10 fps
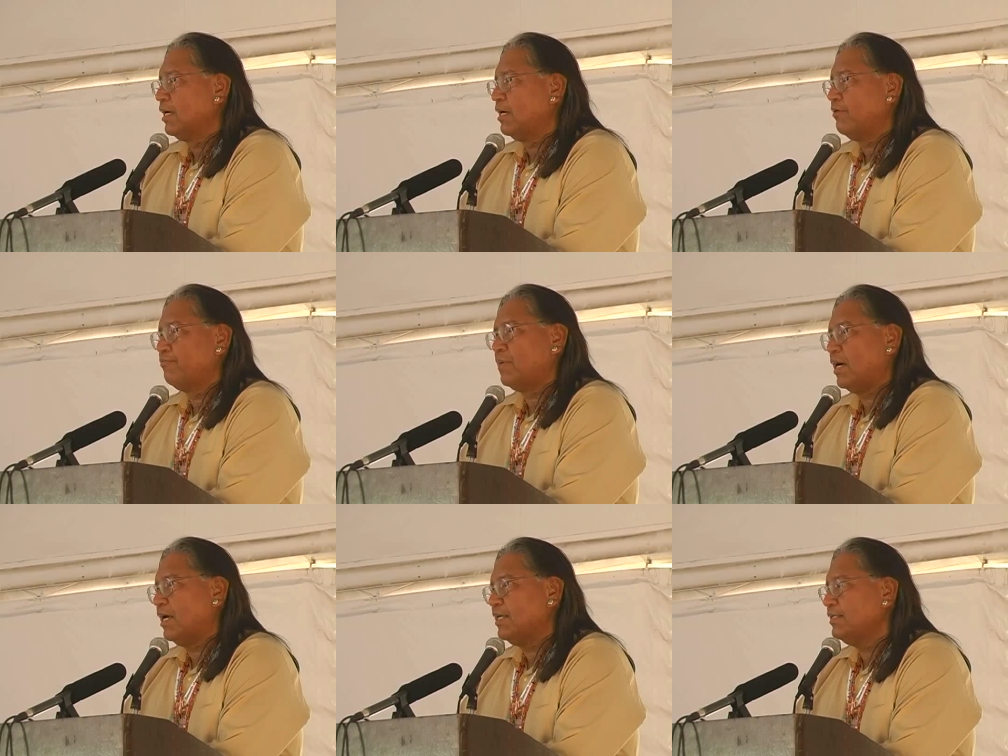of
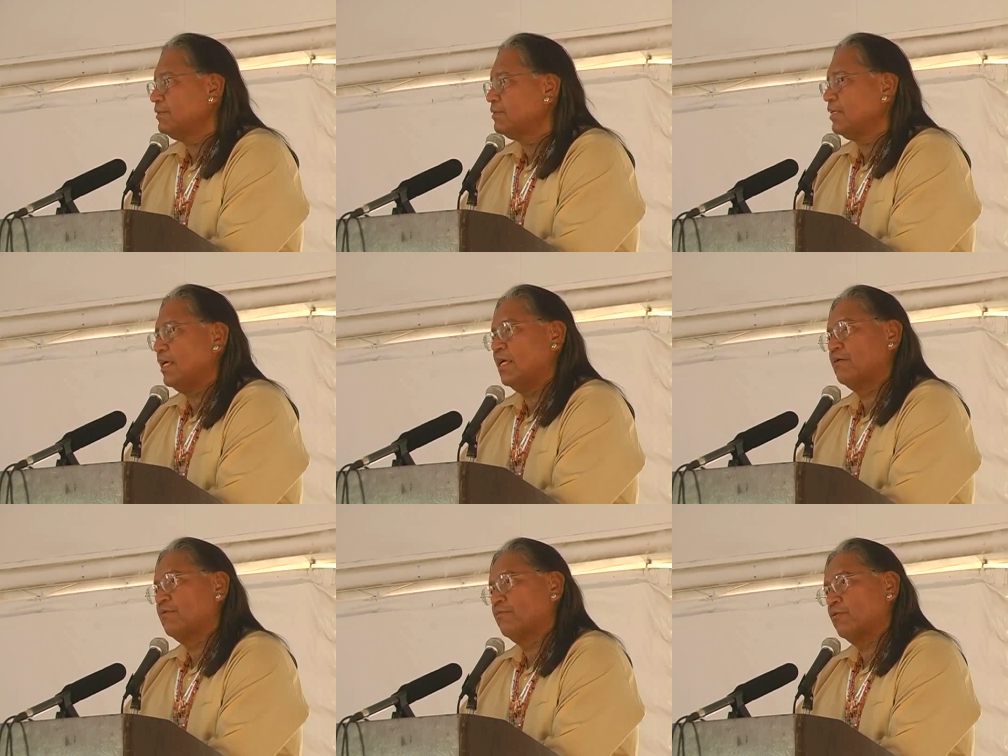mine
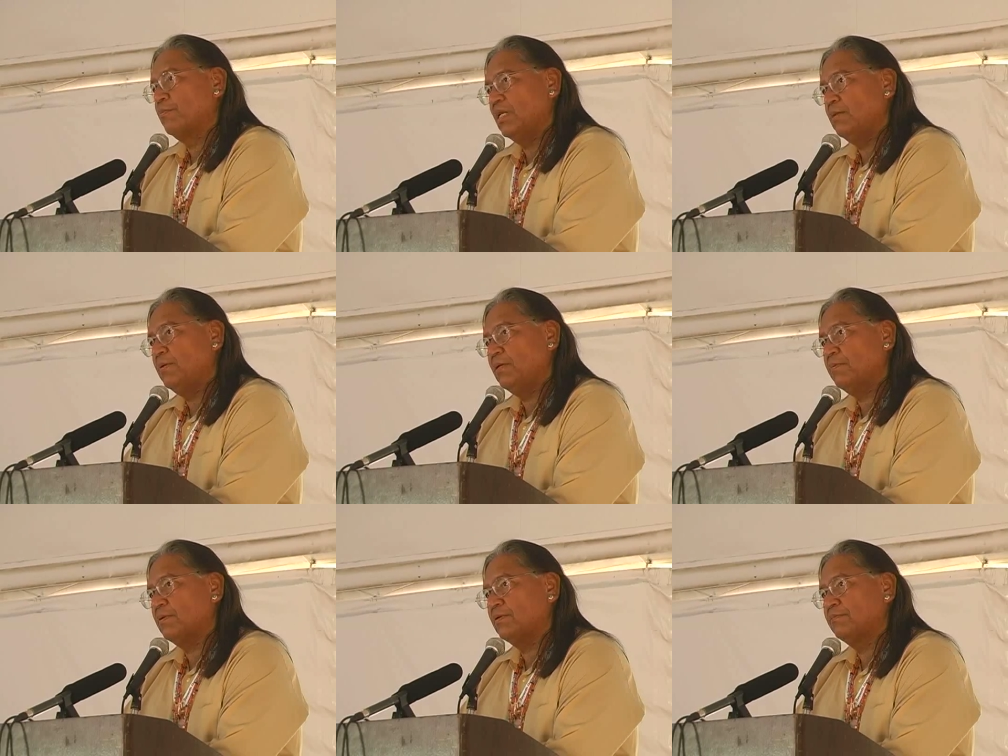and for many
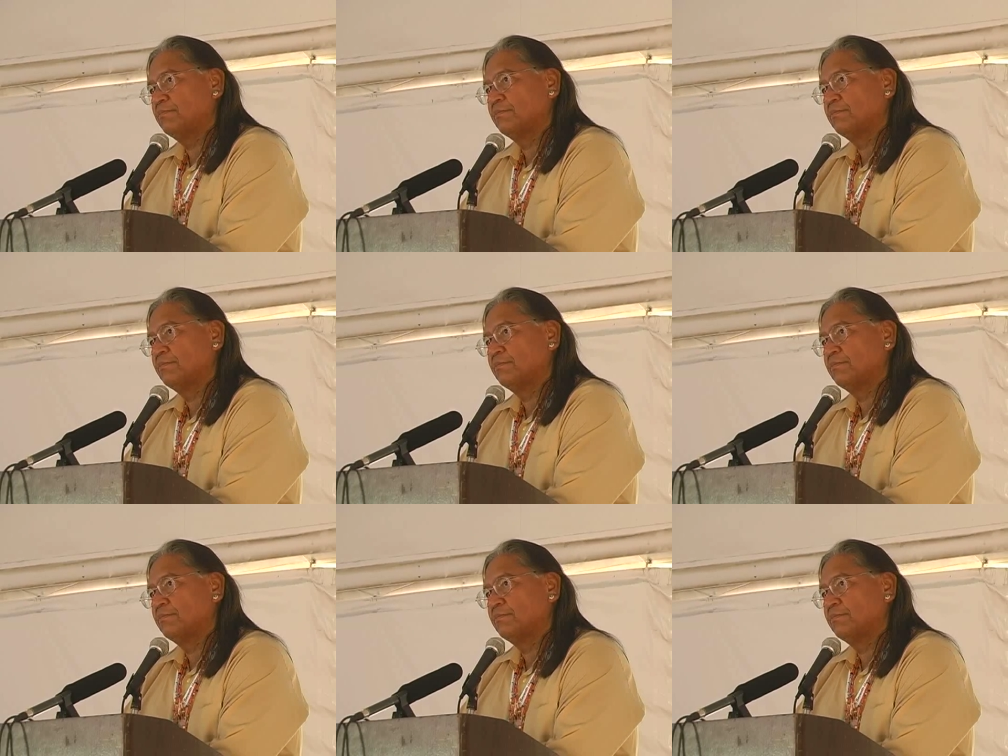people,